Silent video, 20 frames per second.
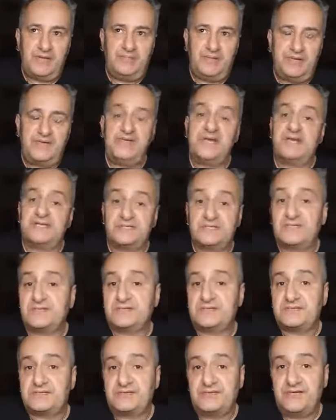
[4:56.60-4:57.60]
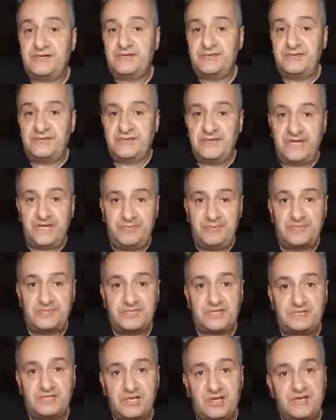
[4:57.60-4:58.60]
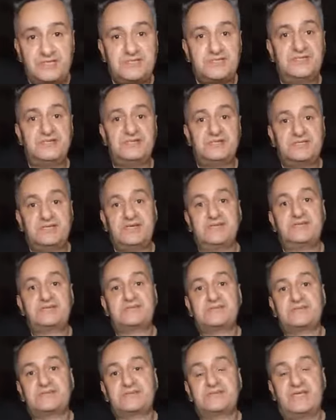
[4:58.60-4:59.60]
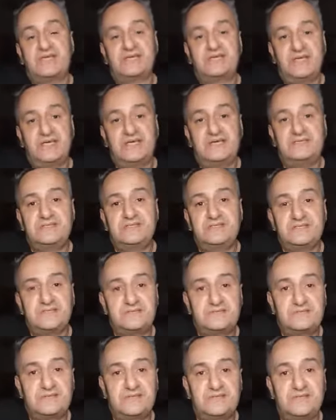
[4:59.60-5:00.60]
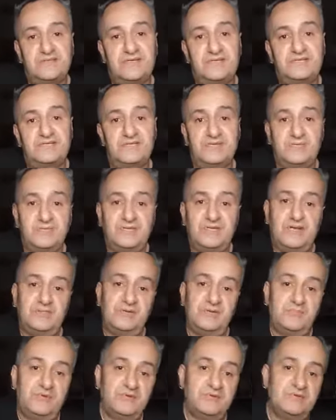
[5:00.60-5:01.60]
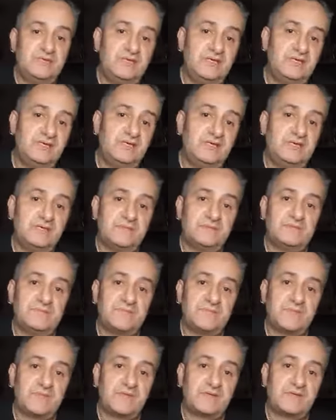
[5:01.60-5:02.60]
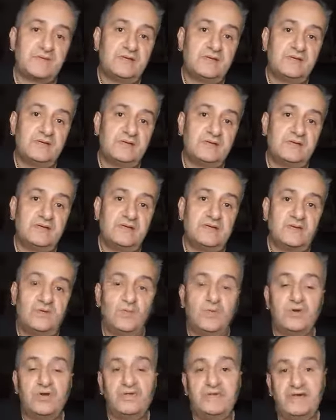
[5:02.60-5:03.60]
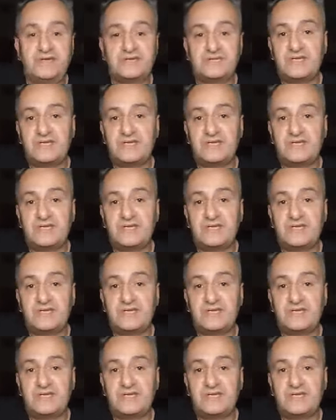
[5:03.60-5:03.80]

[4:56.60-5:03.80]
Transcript: But yeah, that's another scenario that could happen. So Tyson, in a sense, maintains his relationship with the WBC, can walk around